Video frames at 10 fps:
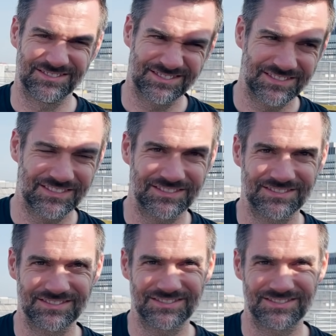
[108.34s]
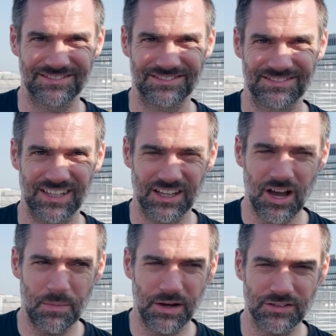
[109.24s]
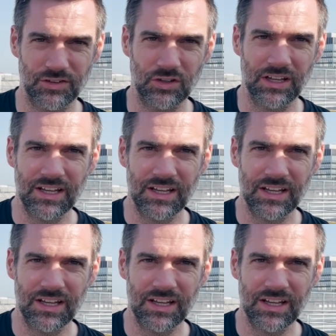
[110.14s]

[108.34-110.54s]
And the car park's full. And the car park's full.